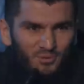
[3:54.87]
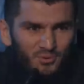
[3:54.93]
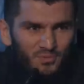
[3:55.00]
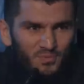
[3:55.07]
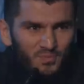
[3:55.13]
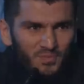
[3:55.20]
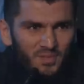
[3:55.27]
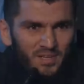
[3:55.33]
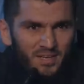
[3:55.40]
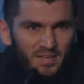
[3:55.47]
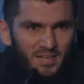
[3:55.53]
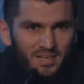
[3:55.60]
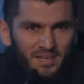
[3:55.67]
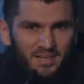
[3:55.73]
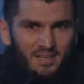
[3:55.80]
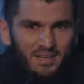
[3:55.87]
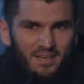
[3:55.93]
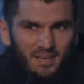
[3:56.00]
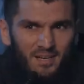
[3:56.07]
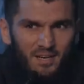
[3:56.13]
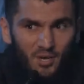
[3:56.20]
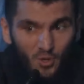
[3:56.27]
to
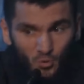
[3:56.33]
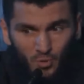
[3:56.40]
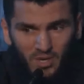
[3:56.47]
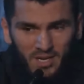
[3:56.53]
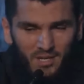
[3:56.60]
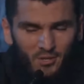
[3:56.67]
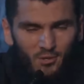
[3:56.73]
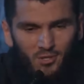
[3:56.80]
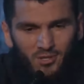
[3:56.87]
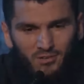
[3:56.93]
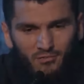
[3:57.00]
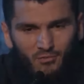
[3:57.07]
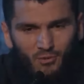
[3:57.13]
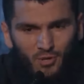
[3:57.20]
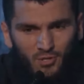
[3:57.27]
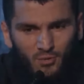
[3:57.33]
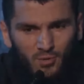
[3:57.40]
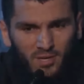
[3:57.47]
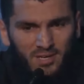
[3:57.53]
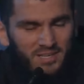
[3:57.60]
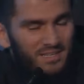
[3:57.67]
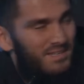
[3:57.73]
win another 4th
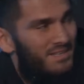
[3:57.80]
one.